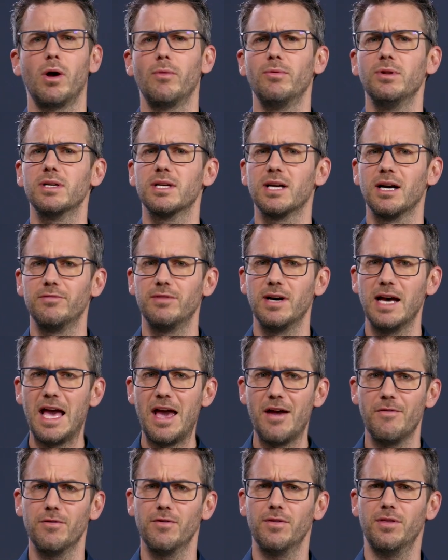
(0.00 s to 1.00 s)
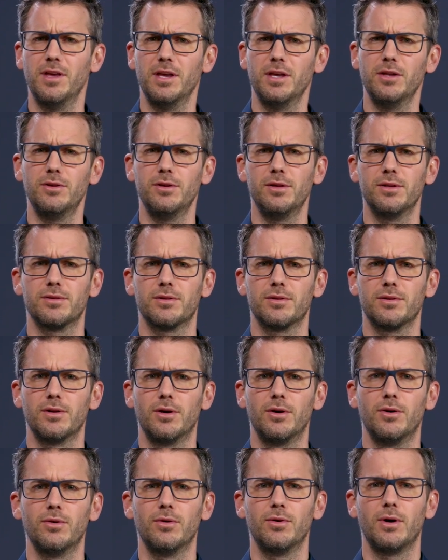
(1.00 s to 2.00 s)
we'll cover everything you need to
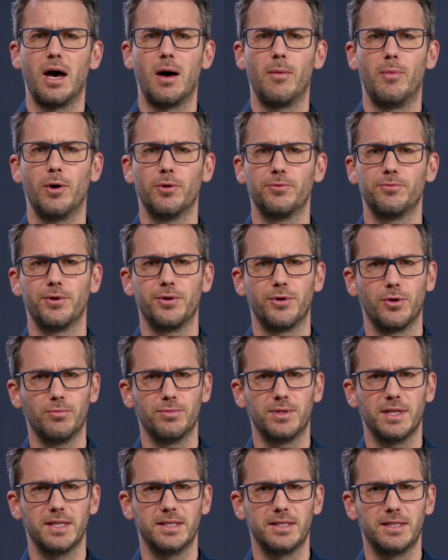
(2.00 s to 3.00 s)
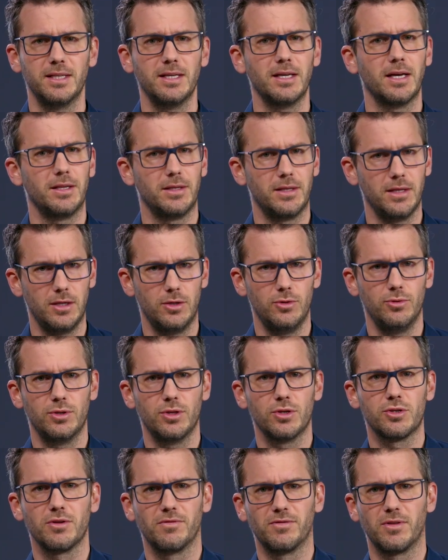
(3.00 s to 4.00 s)
know about radome testing and the
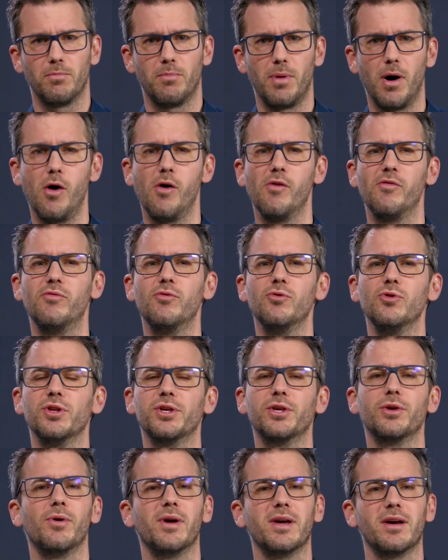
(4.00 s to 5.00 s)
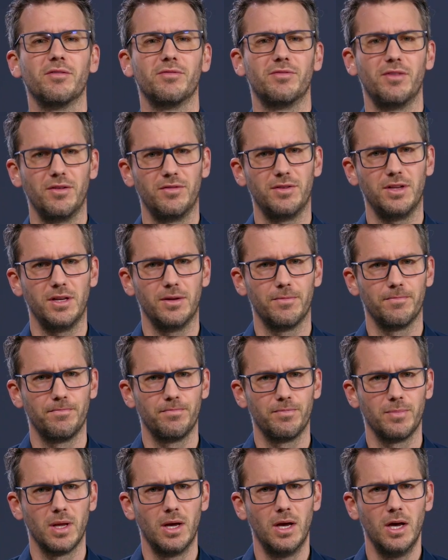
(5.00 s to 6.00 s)
usage of the powerful QAR50.
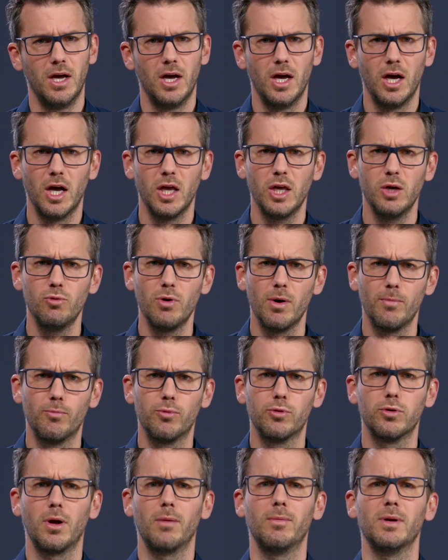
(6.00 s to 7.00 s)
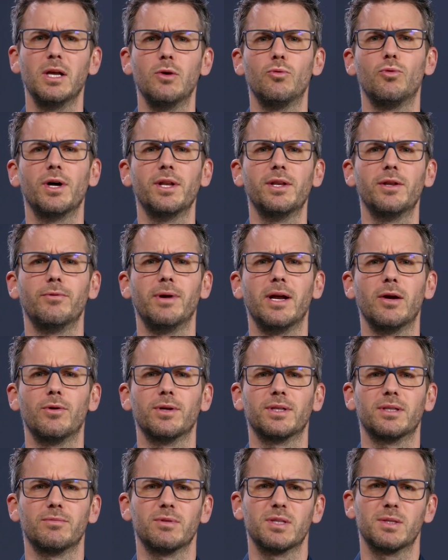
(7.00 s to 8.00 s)
You were probably wondering
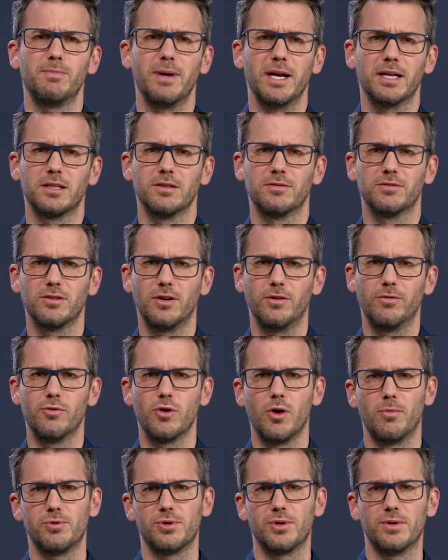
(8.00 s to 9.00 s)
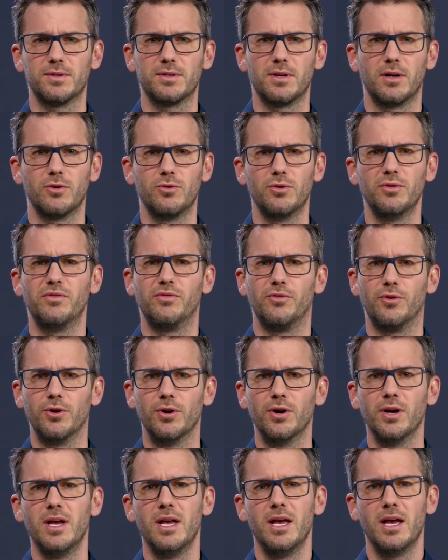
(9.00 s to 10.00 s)
what the respective software options are good
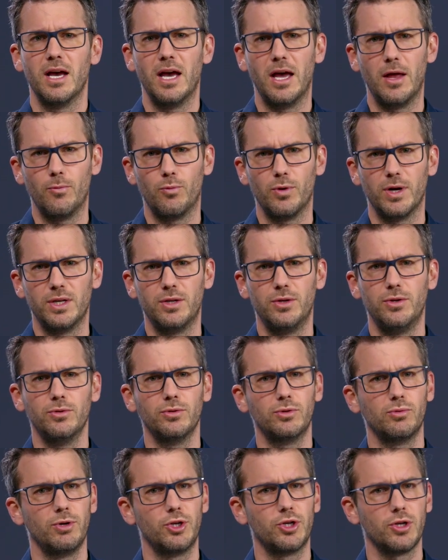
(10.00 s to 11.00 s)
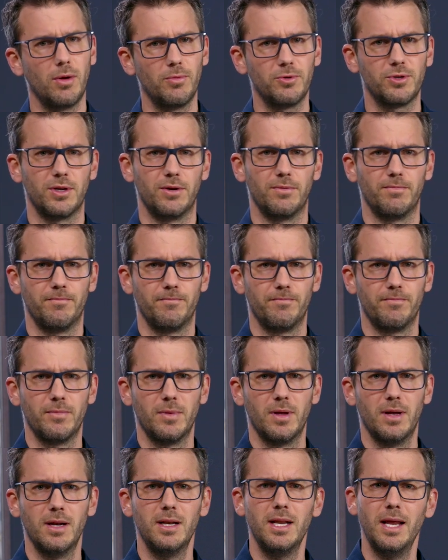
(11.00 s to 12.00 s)
for and when to use which option.
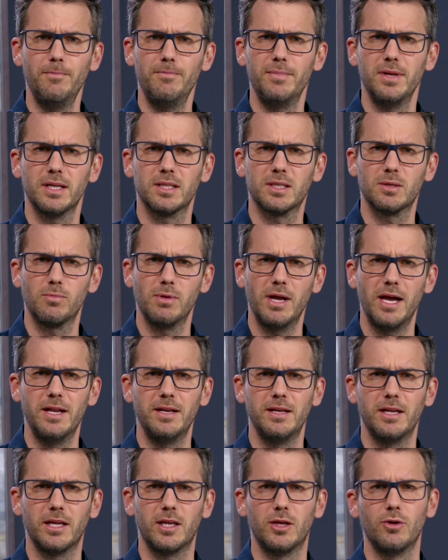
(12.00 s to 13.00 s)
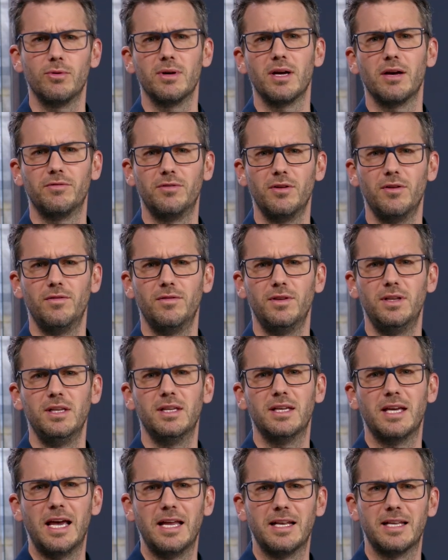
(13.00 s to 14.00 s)
Let me explain the
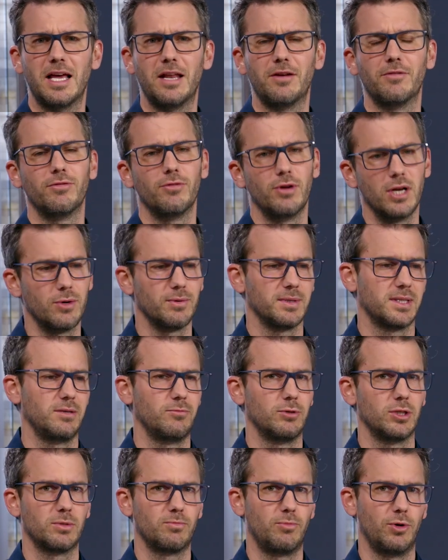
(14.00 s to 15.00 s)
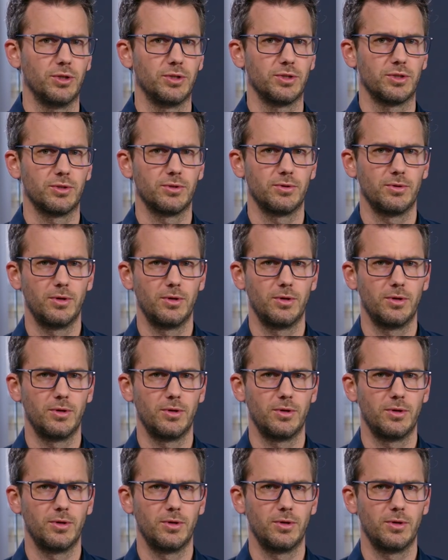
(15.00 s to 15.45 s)
QAR50-K10 frequency response.